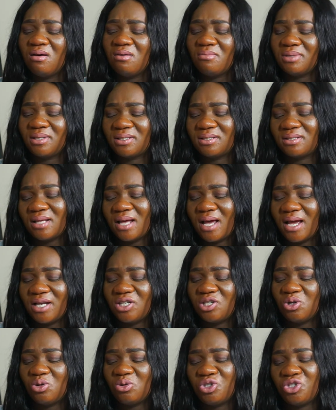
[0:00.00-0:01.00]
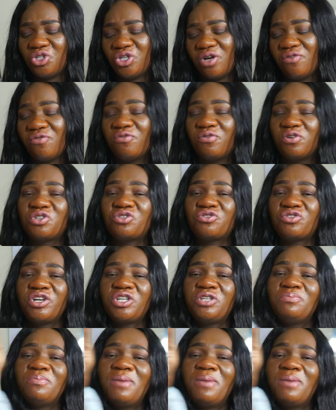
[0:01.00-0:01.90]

massage lotion for stretch